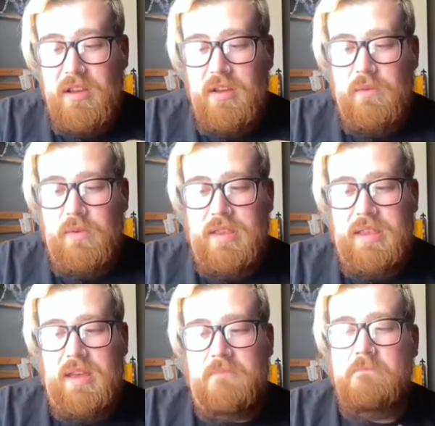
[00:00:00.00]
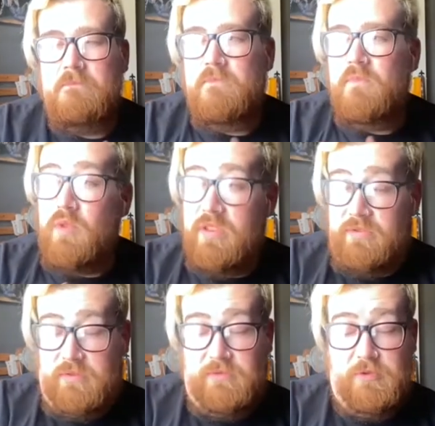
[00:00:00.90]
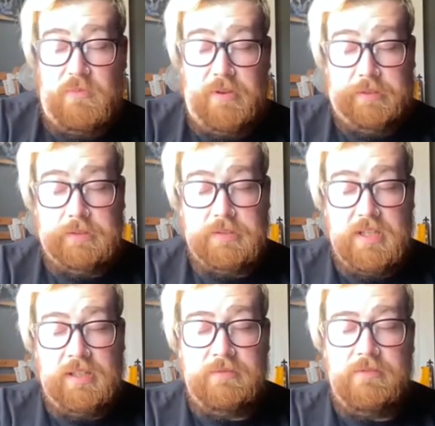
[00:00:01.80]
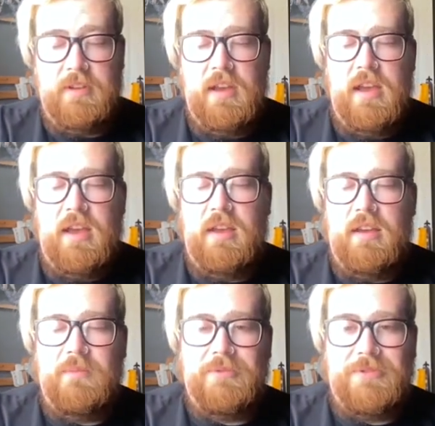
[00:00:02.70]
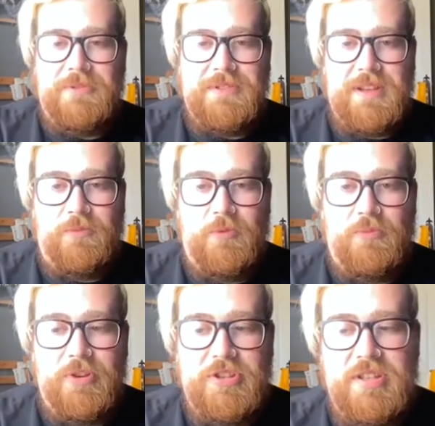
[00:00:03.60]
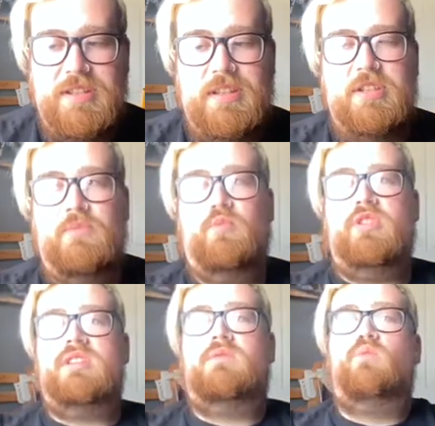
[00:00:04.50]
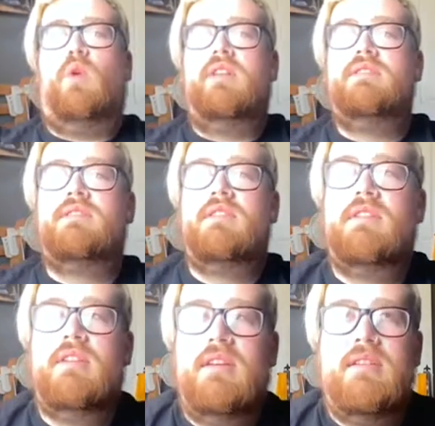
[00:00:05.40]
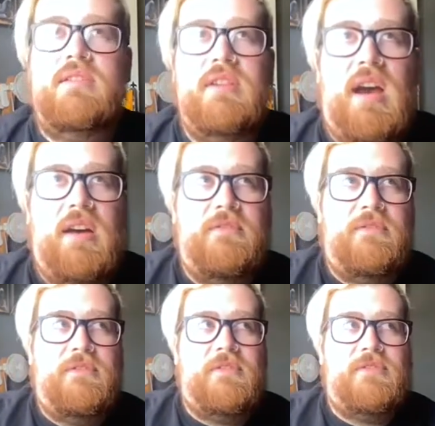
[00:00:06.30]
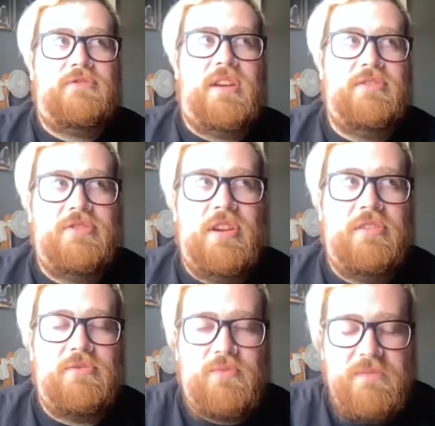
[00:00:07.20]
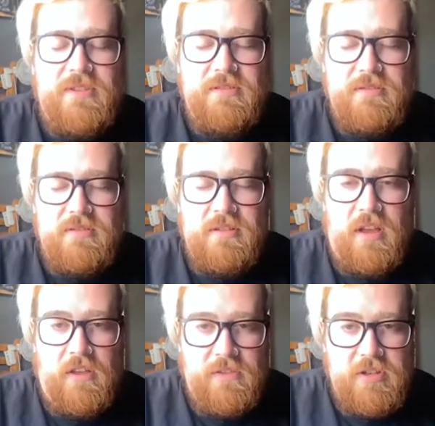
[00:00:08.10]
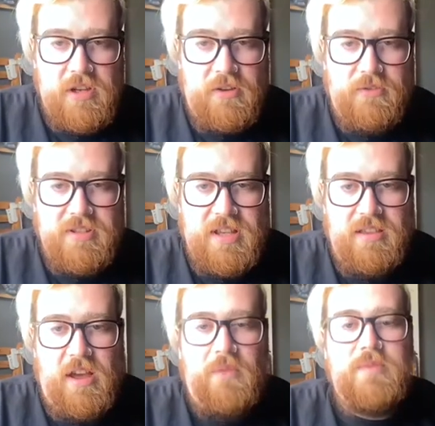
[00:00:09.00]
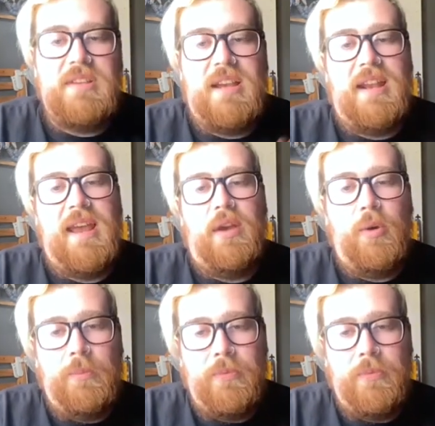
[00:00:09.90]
with RuPaul herself because at one point she said she didn't want to have transgender women on the show because they thought it was like a leg up.